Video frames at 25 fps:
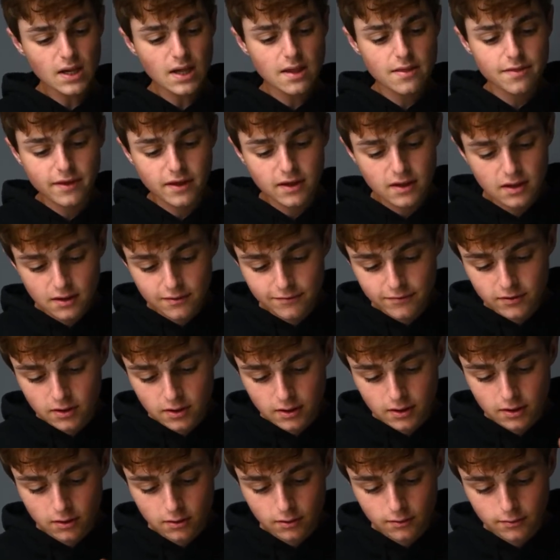They even
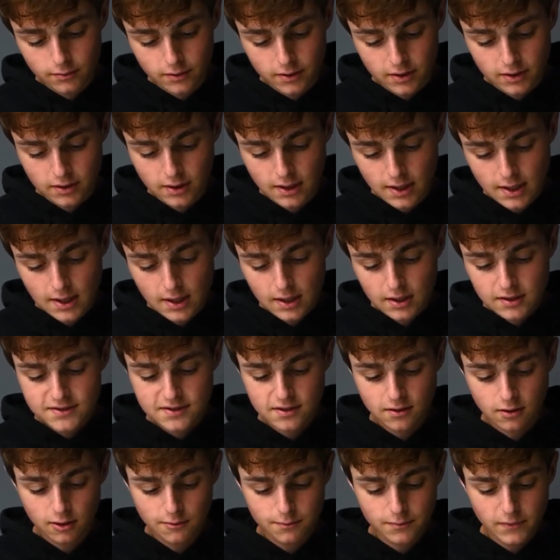included
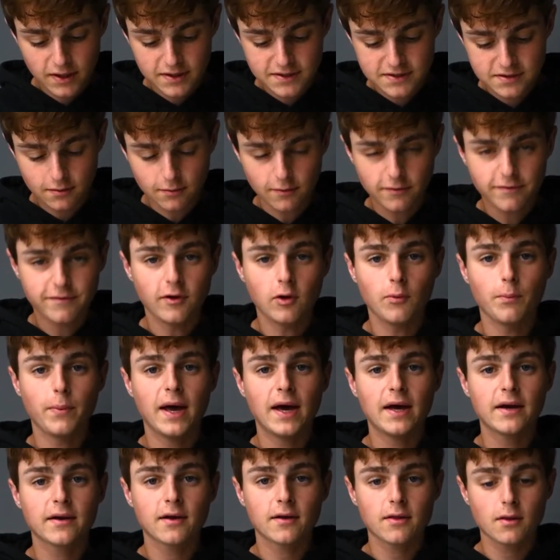some nice little felt
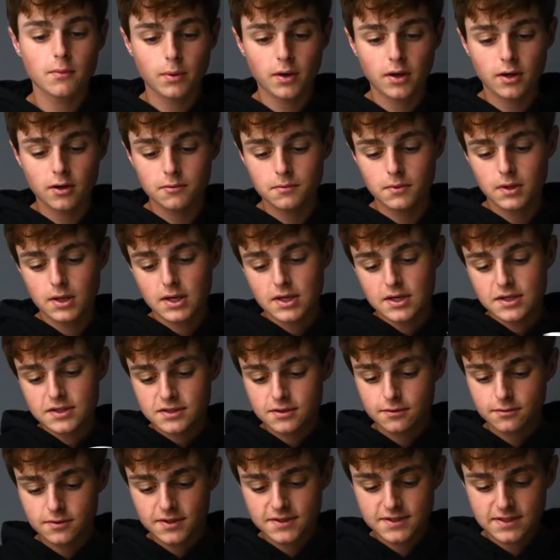padding at the bottom so
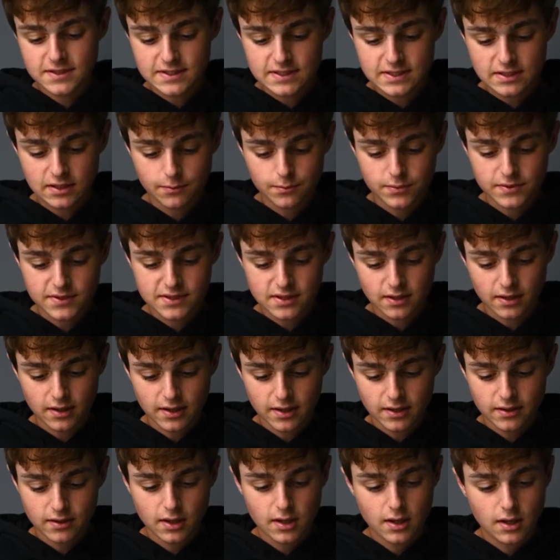it doesn't slip and
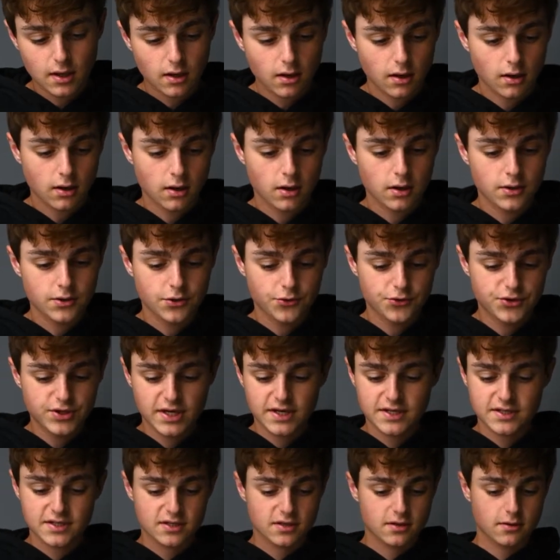slide on your
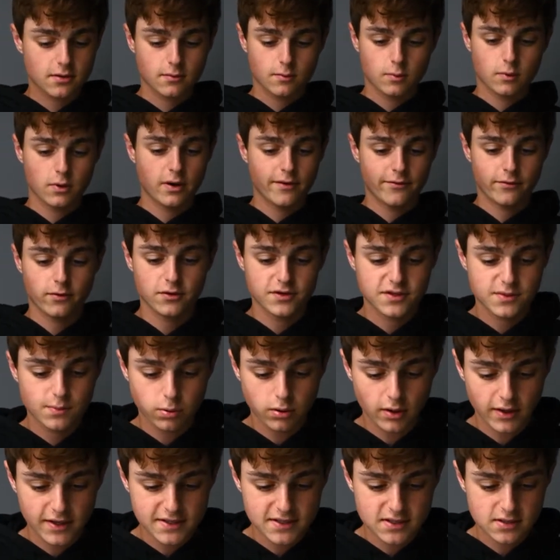desk, wherever it's
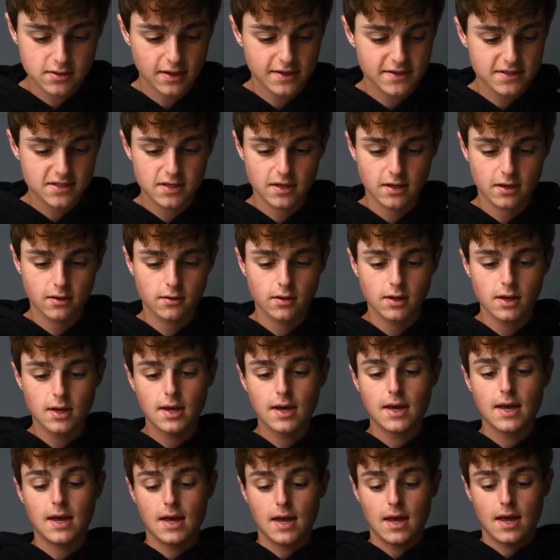placed, nightstand.
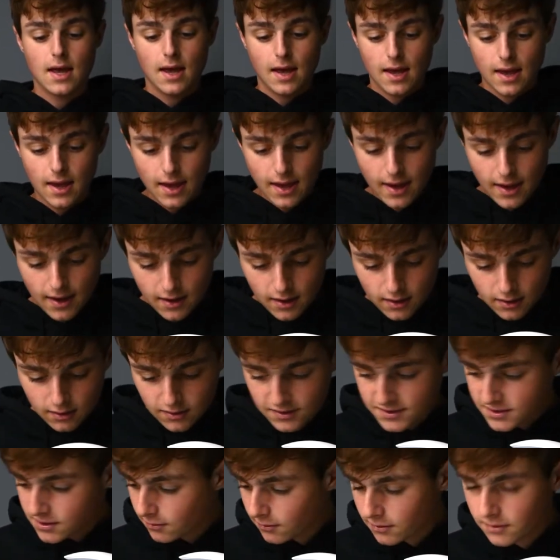And
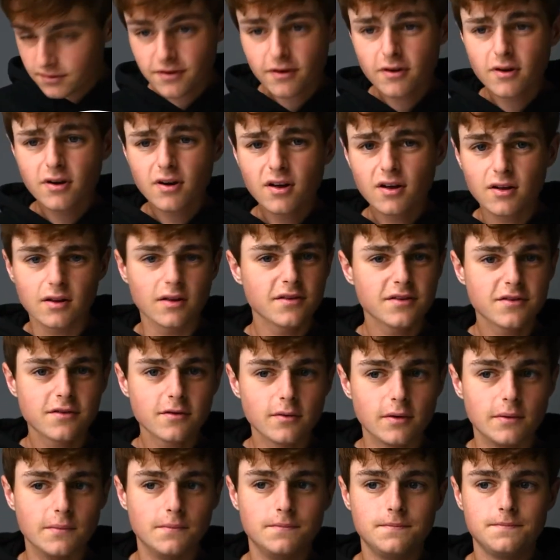let's go and turn it on, let's do
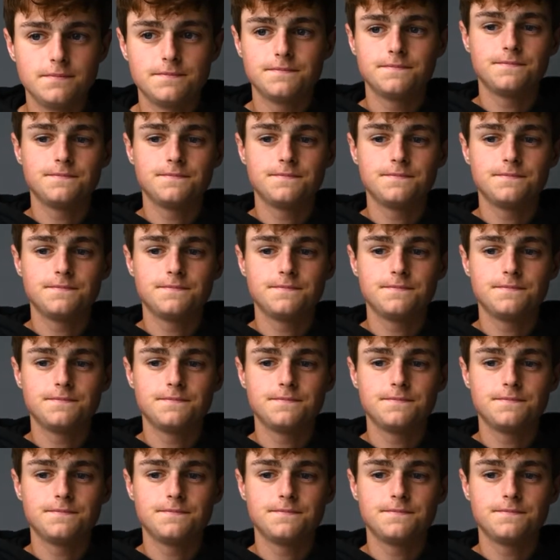it. All